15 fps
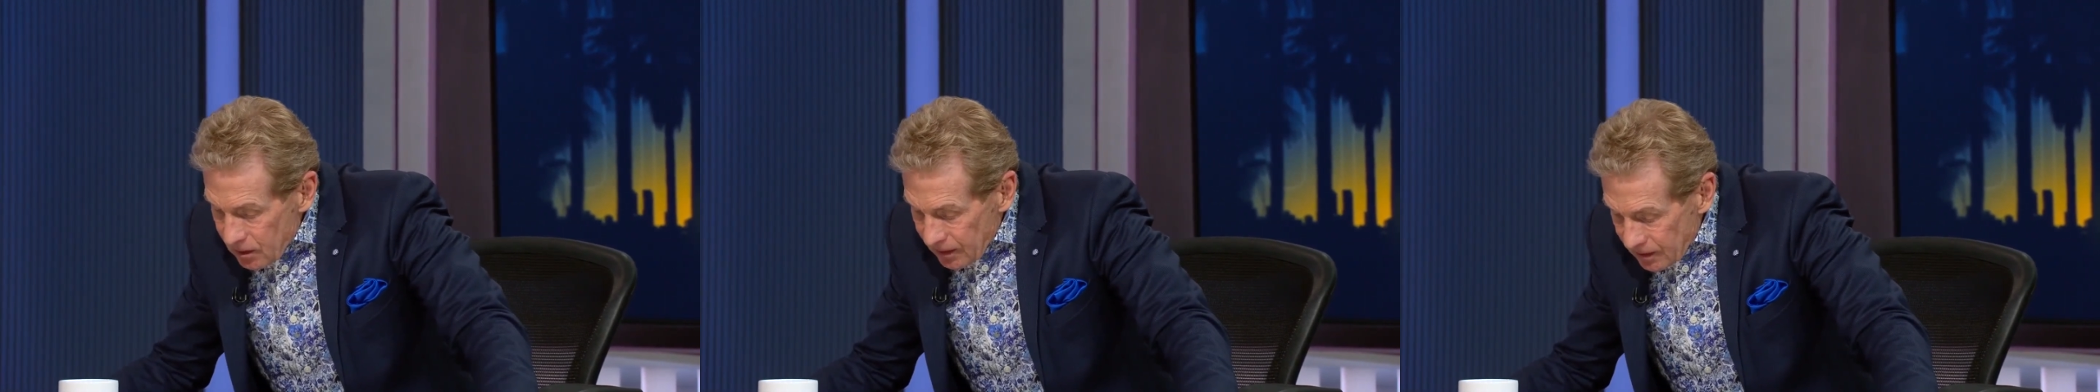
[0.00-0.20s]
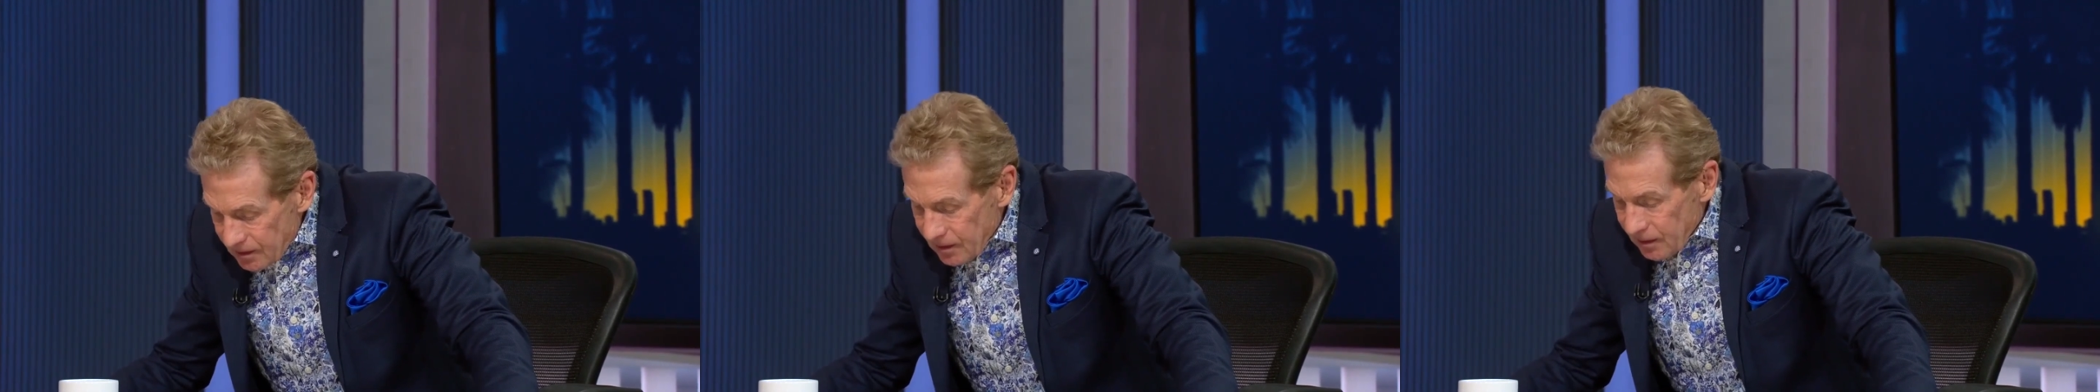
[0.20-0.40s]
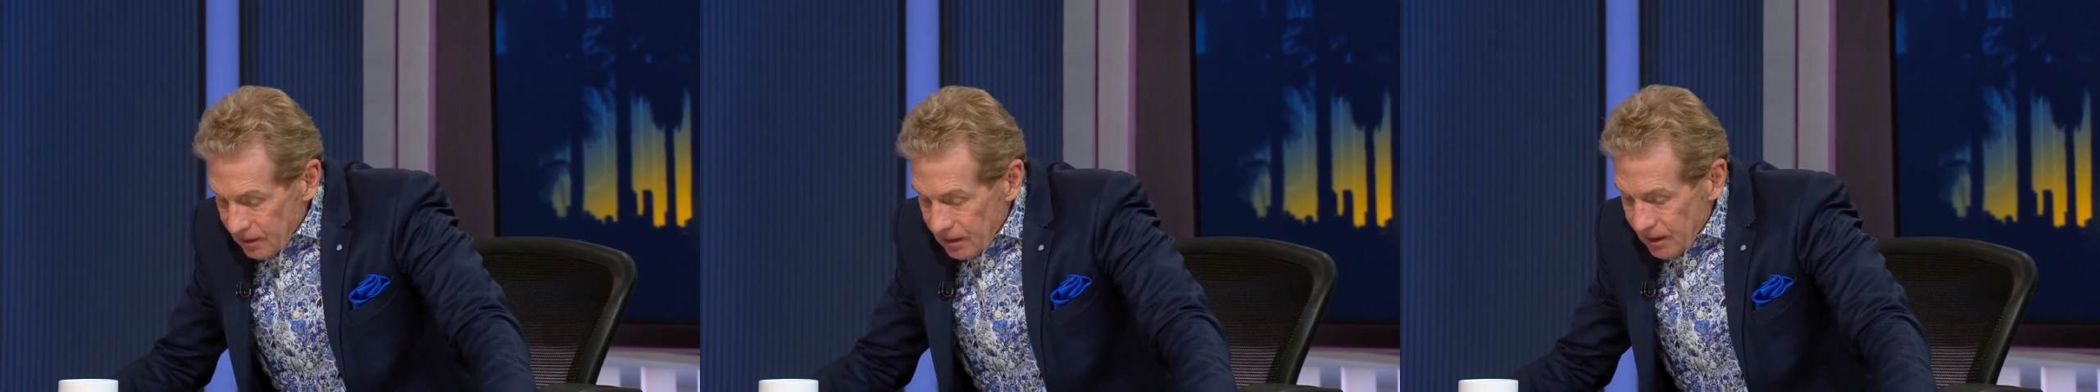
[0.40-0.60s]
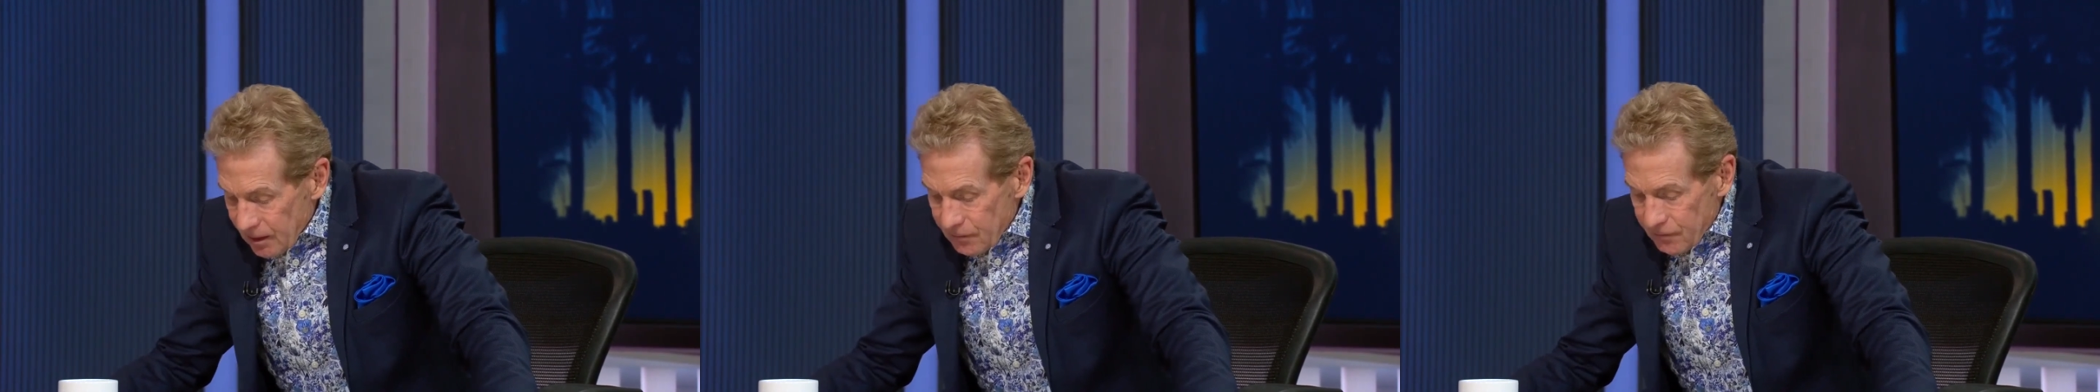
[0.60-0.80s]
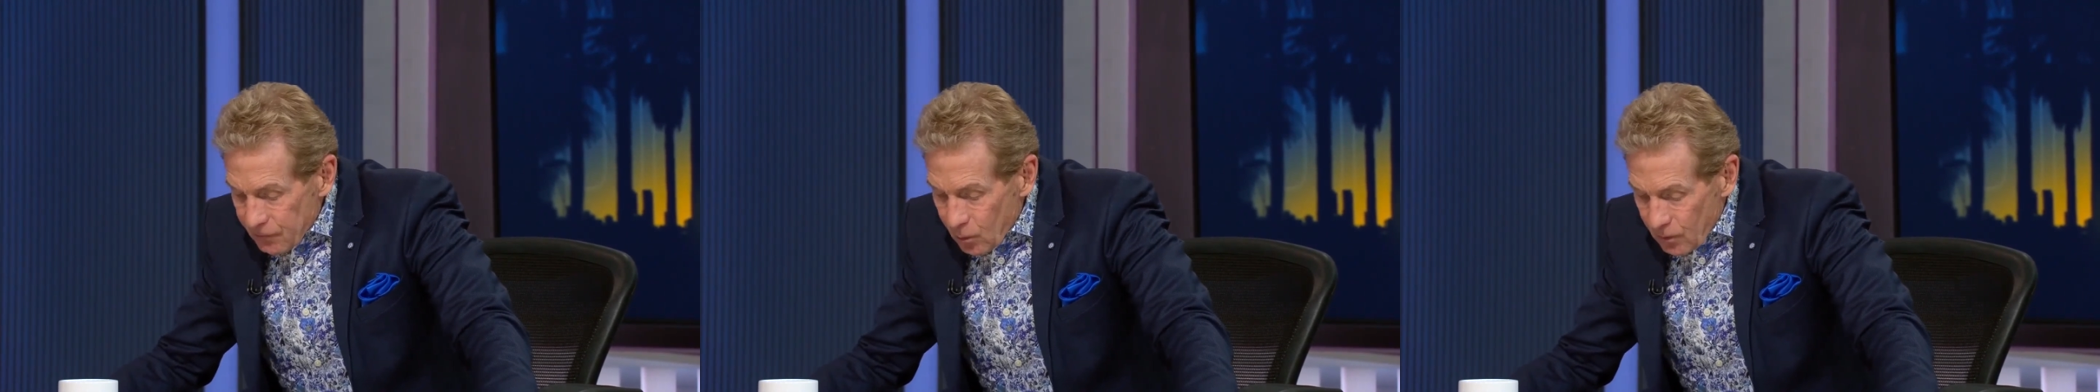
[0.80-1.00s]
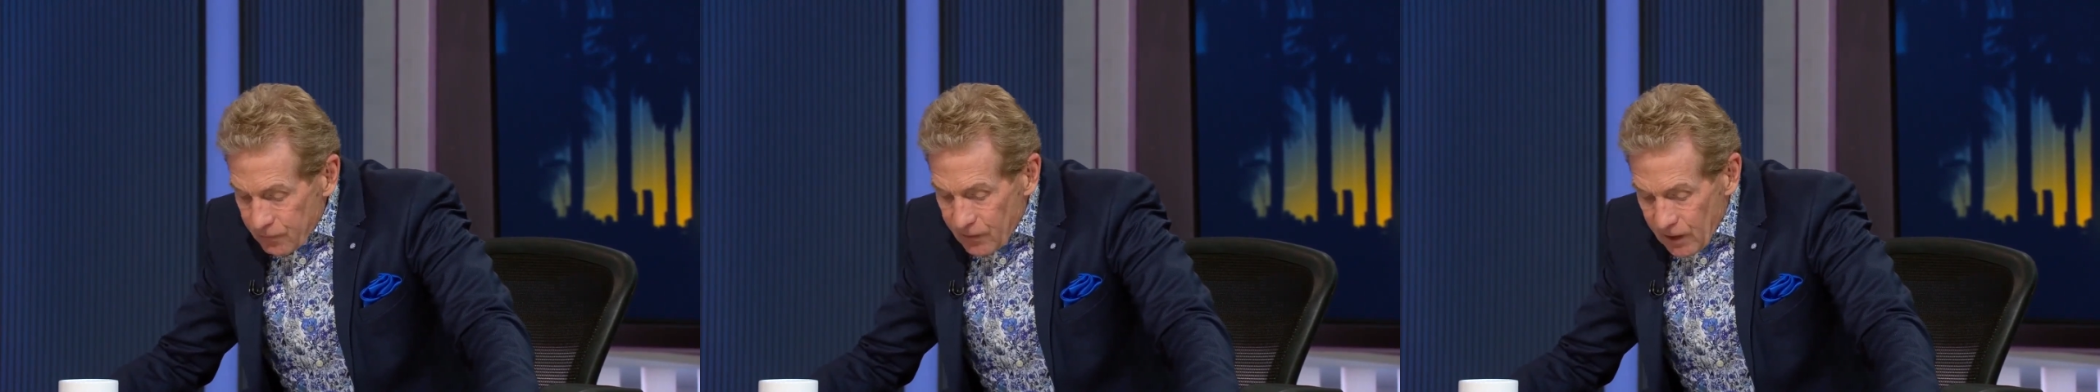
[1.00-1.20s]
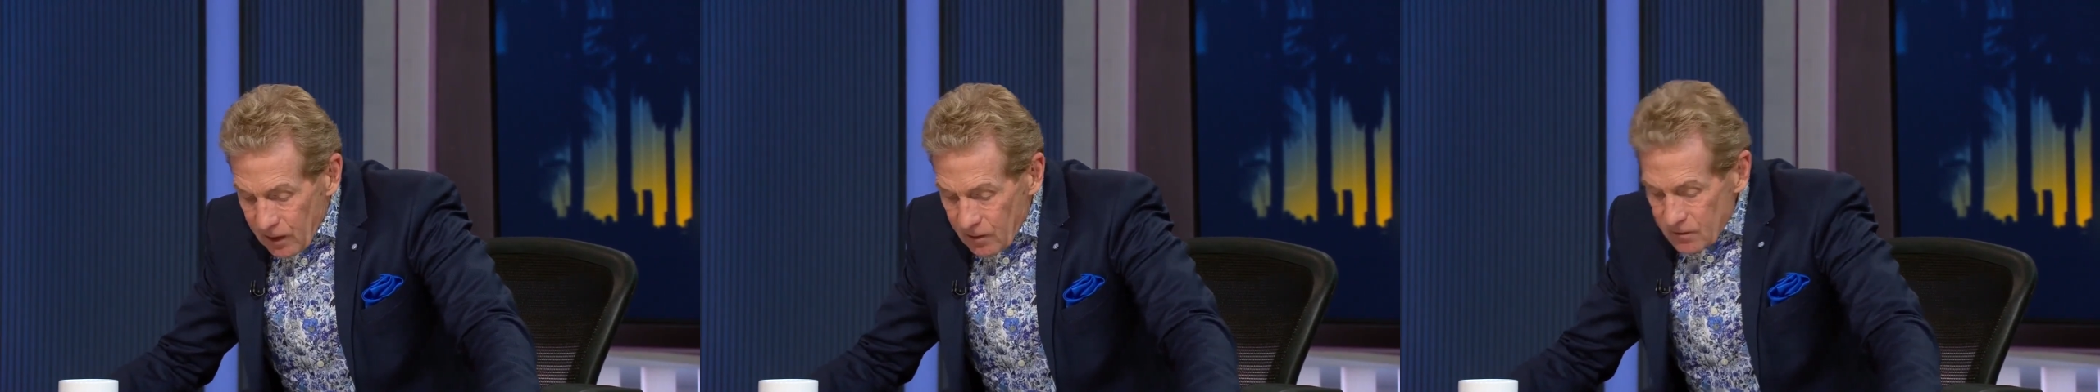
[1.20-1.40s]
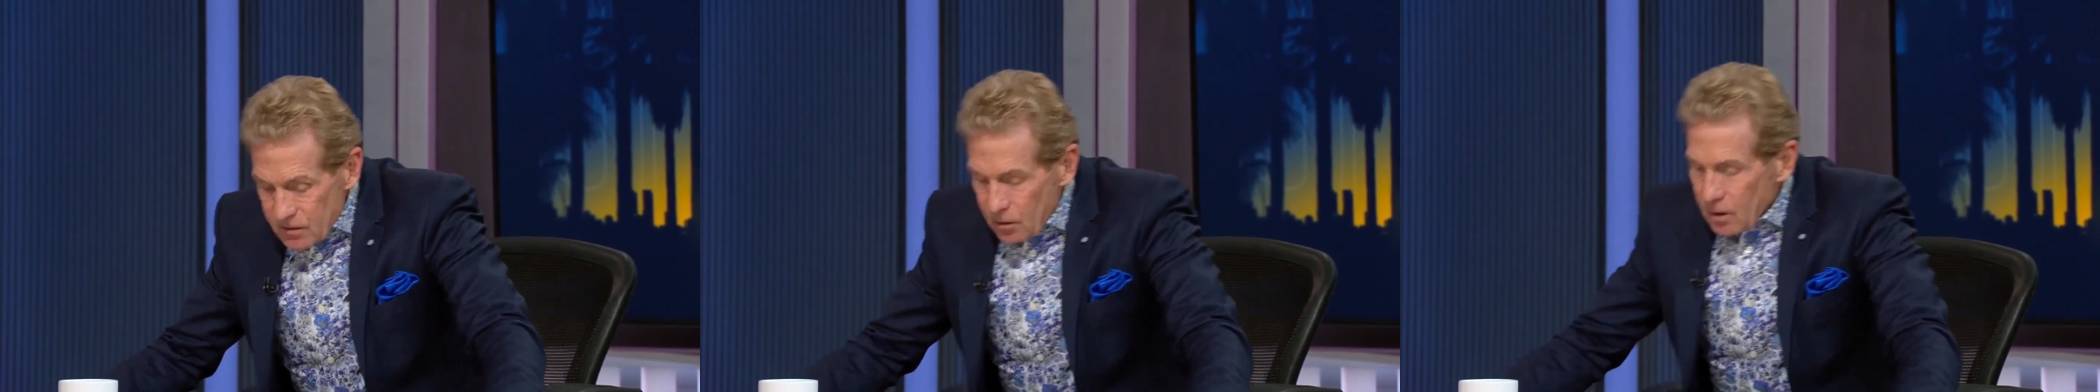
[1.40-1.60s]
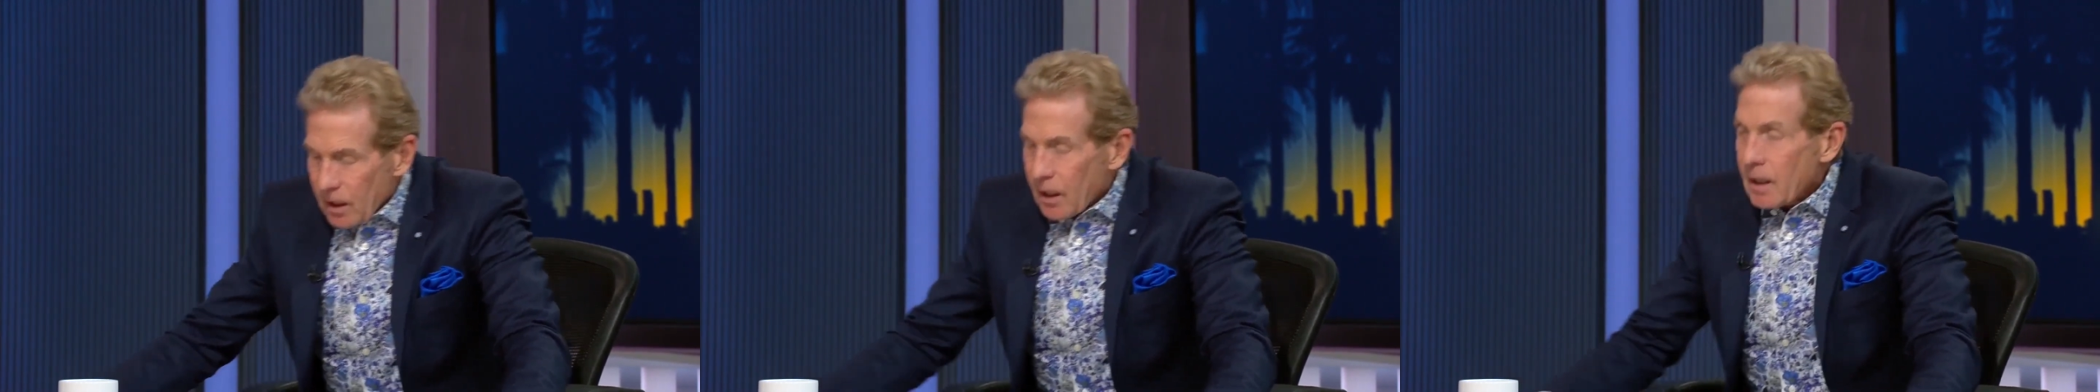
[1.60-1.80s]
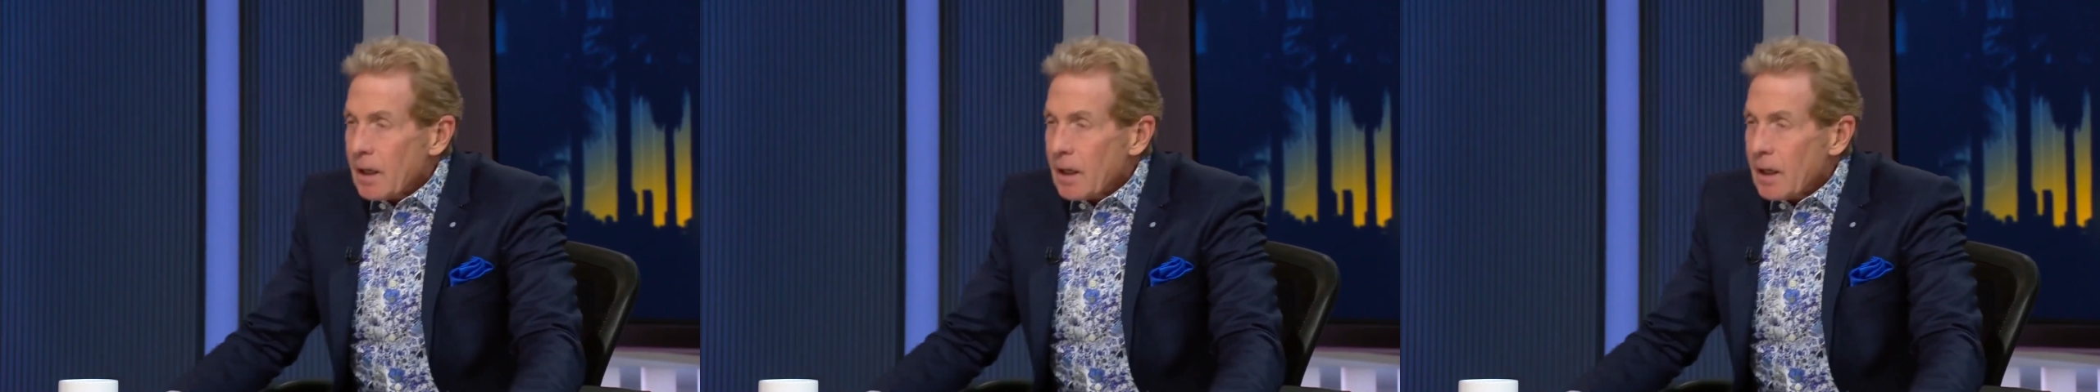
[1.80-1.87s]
He did. He had yeah. four fouls. Okay.